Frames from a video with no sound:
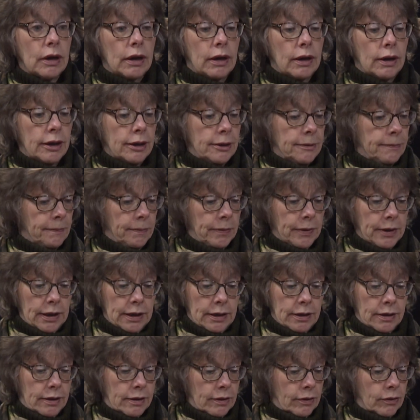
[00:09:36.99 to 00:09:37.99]

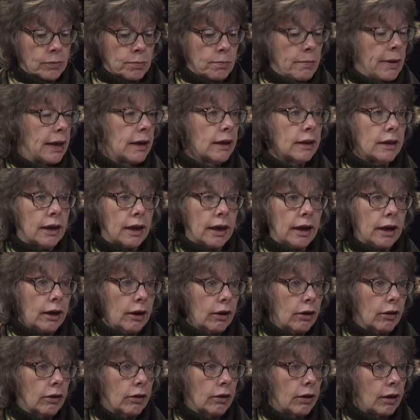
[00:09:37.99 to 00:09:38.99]
does
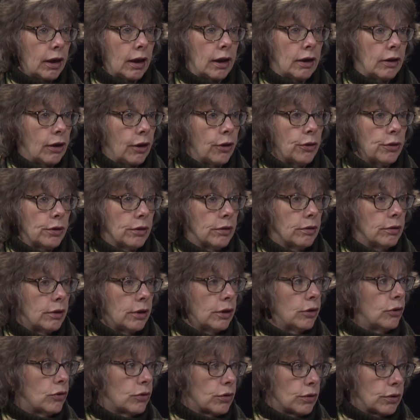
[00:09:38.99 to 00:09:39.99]
Medicare and other
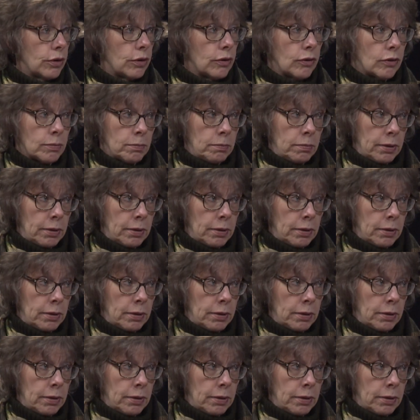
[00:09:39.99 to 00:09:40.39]
insurance